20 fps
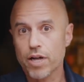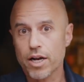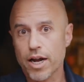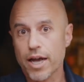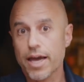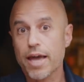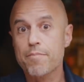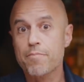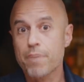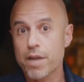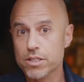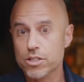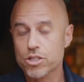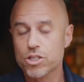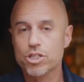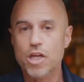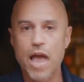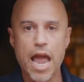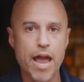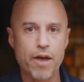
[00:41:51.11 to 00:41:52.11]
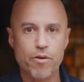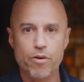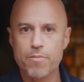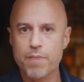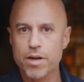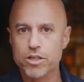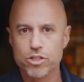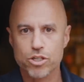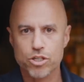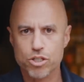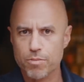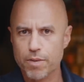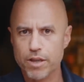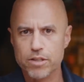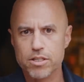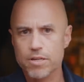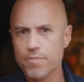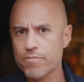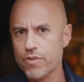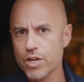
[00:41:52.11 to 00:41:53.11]
And I get messages, angry messages about
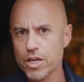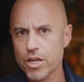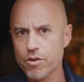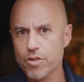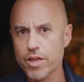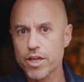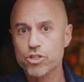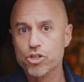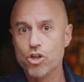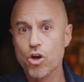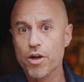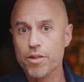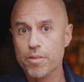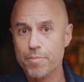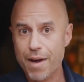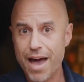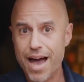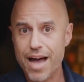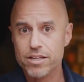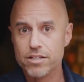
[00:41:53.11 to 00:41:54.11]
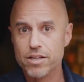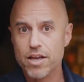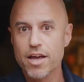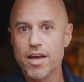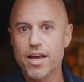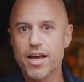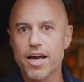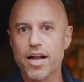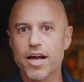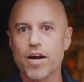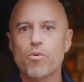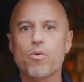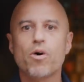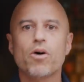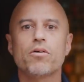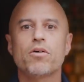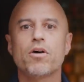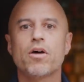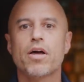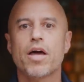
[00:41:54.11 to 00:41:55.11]
some video they saw in the past, and I go,
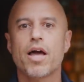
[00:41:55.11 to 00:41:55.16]
well,